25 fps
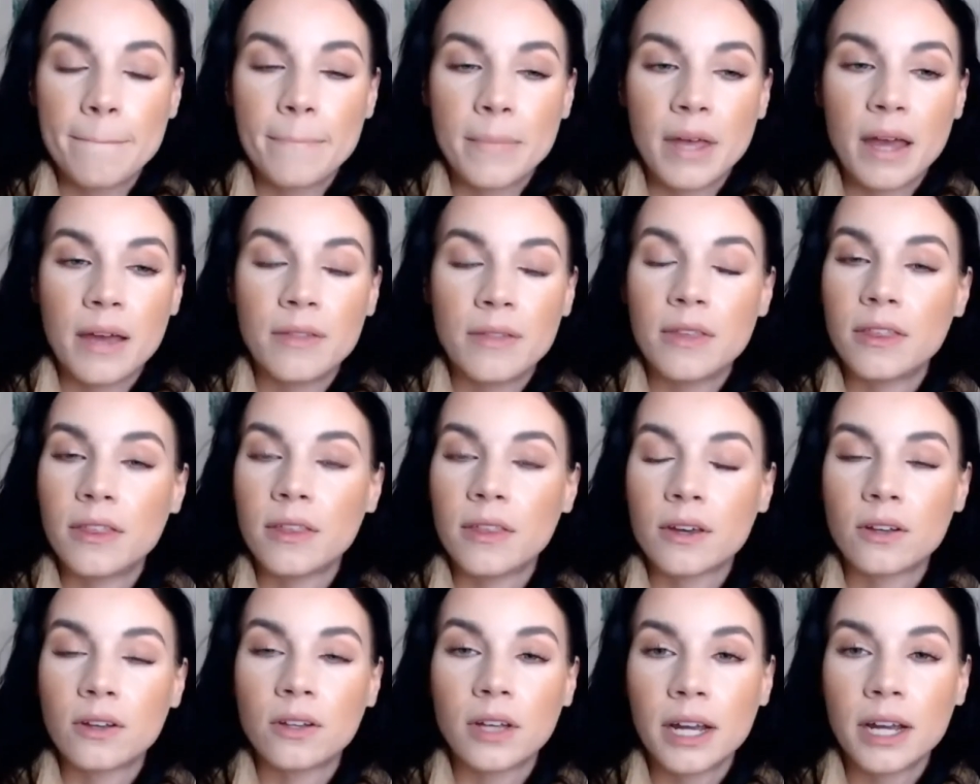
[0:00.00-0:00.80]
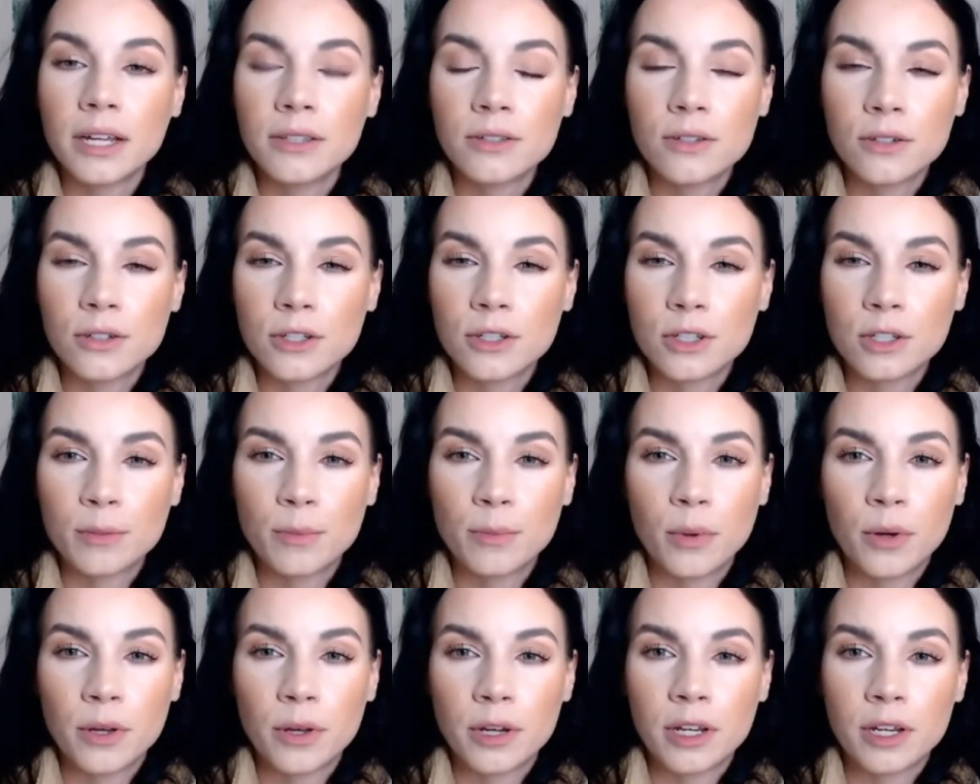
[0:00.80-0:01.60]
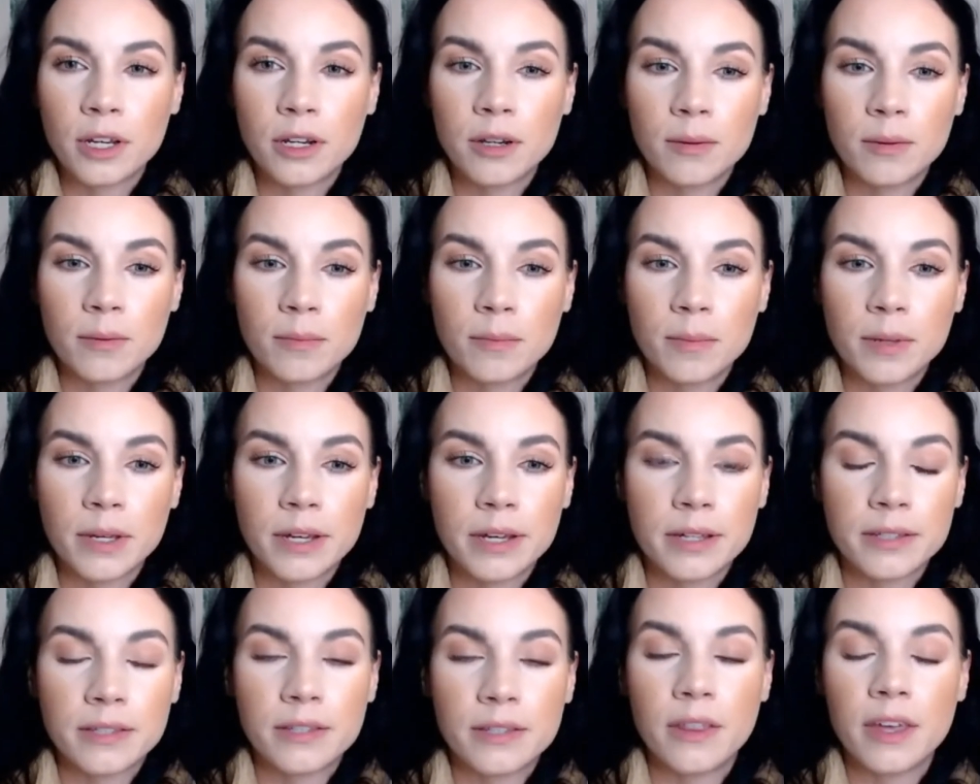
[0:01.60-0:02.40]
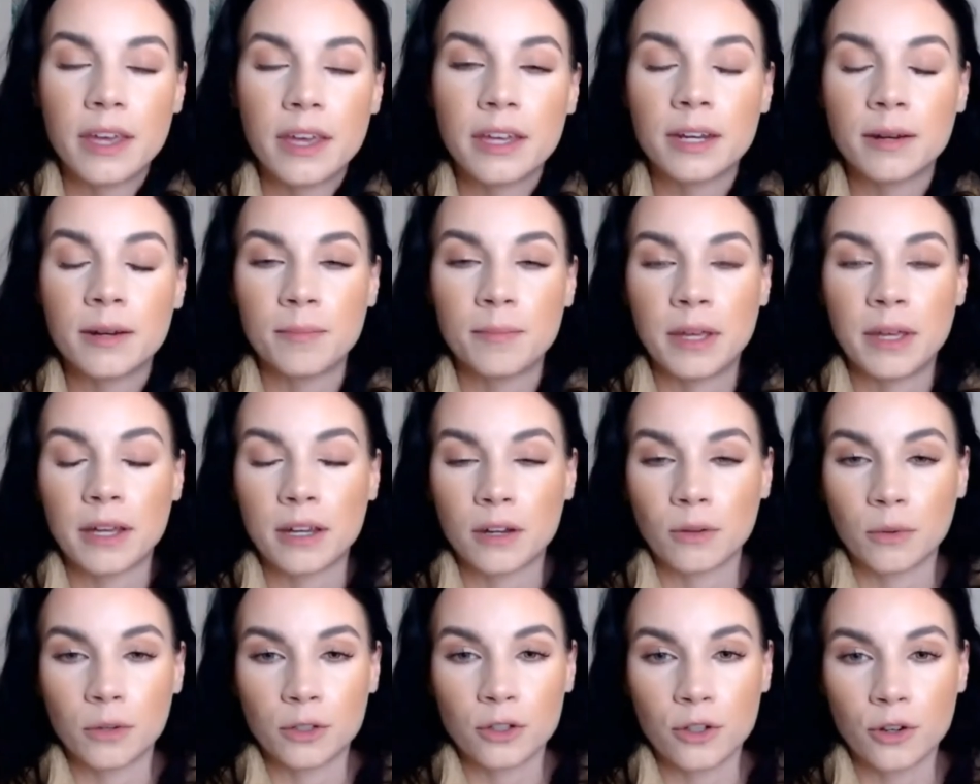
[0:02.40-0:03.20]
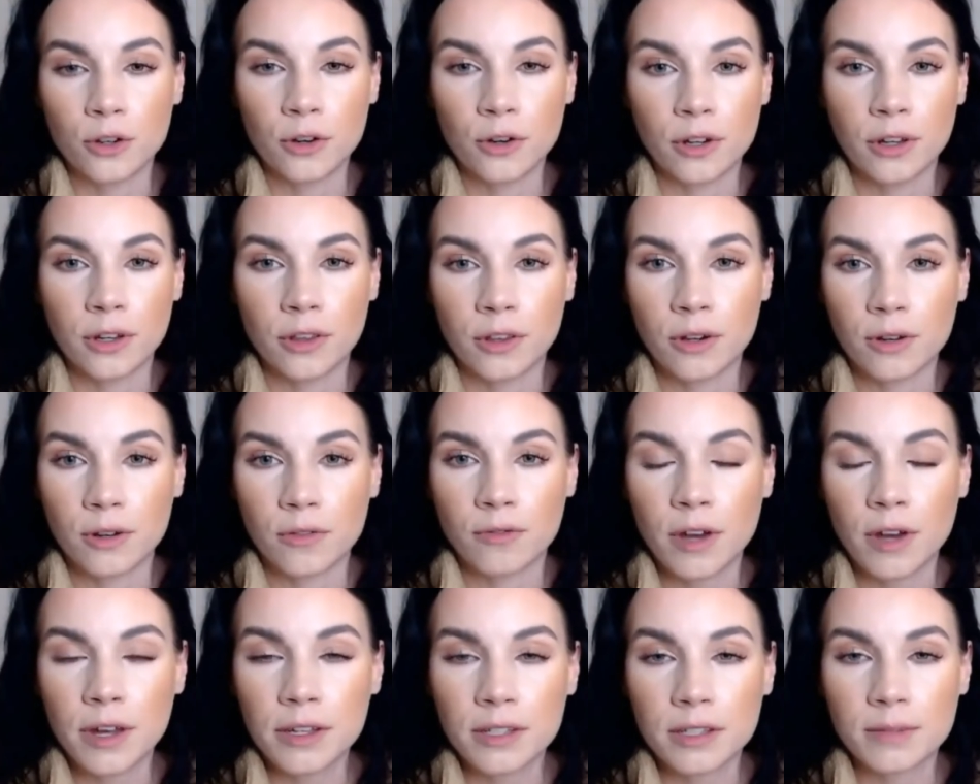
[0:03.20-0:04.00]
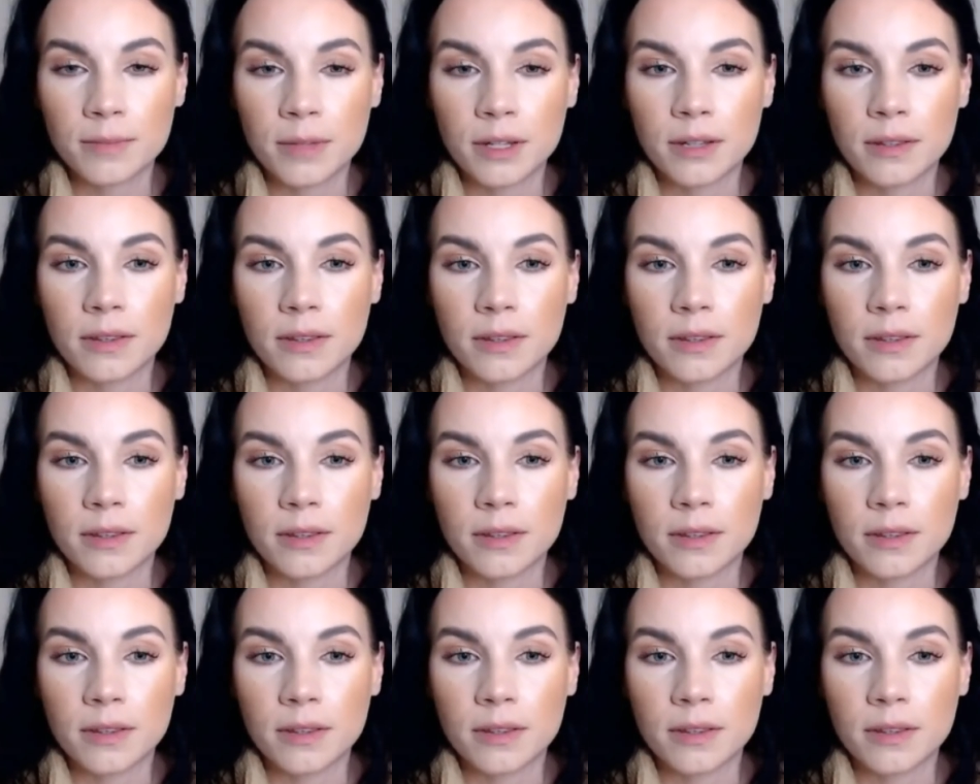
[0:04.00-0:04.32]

And then the clients are disappointed because they didn't make a return on their investment,